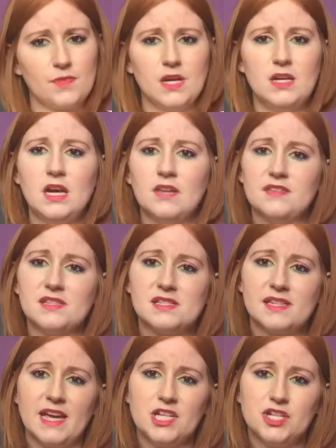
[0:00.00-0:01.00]
Another
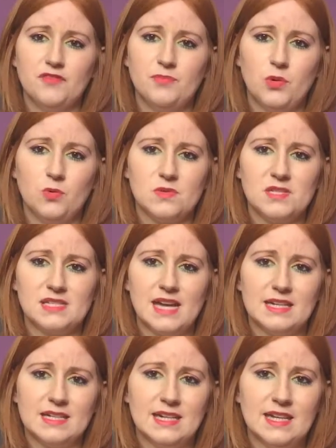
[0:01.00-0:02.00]
sketch of Paul
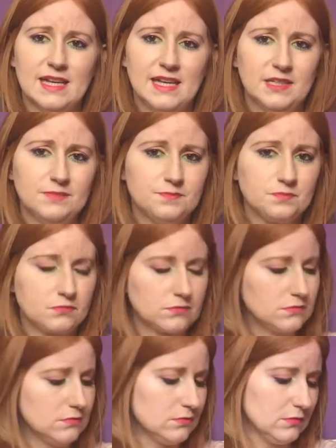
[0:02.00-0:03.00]
Stanley.
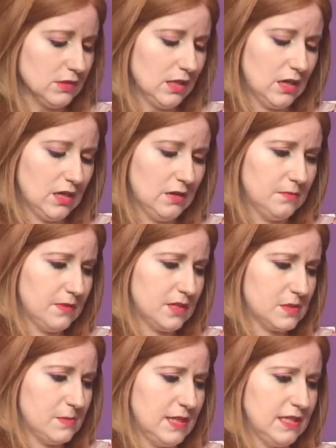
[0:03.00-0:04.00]

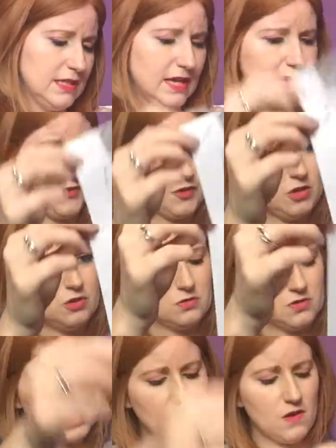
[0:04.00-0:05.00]
That's been in there for a
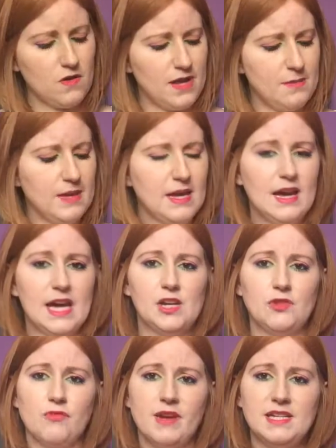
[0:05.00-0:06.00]
long time, and
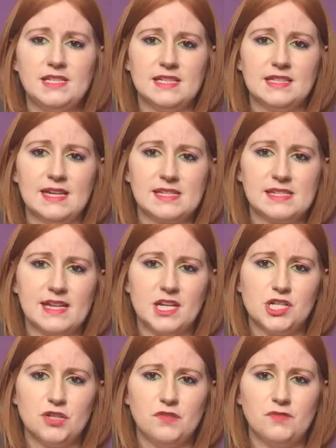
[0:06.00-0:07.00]
I redid that
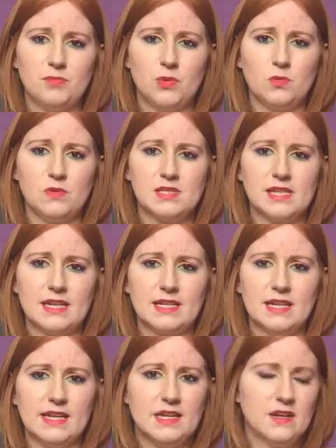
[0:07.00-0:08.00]
sketch of Paul
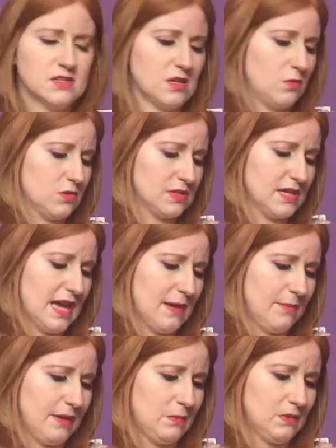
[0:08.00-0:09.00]
Stanley because I wasn't
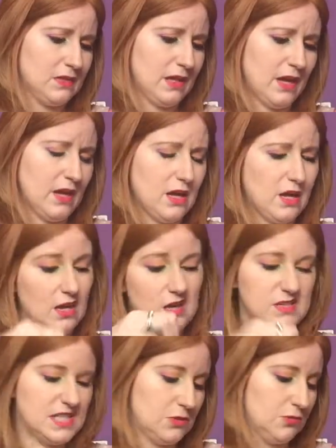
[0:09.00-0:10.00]
happy with it.
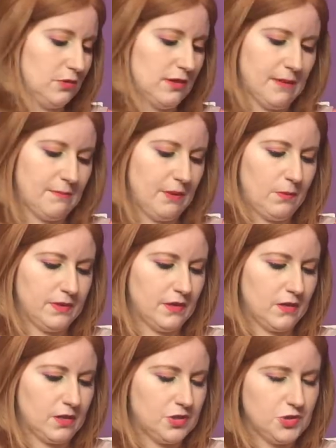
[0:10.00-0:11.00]
Still not happy with it.
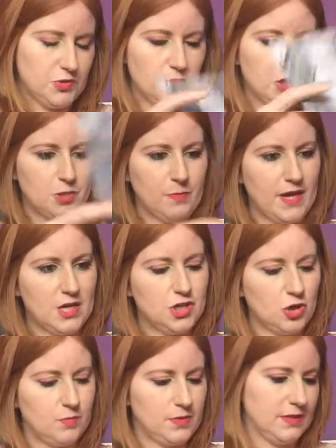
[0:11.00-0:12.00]
I could do a much better
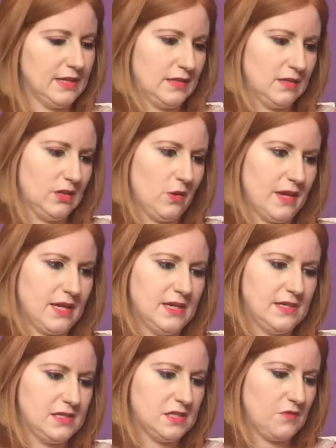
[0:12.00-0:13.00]
job than that. The
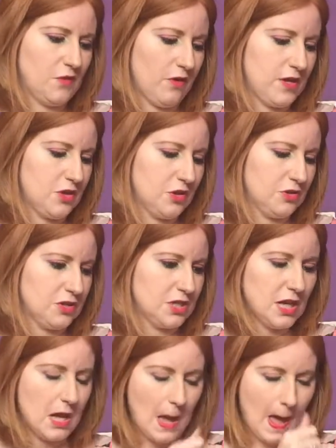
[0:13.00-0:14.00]
likeness isn't very good.
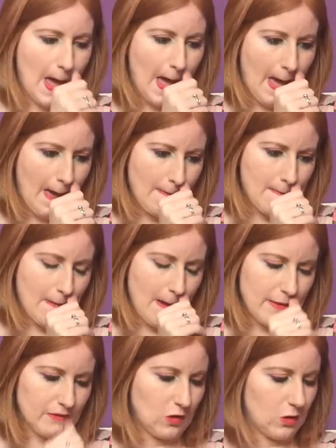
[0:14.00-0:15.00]

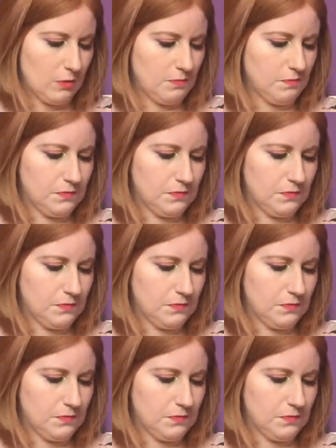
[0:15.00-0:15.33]
I've got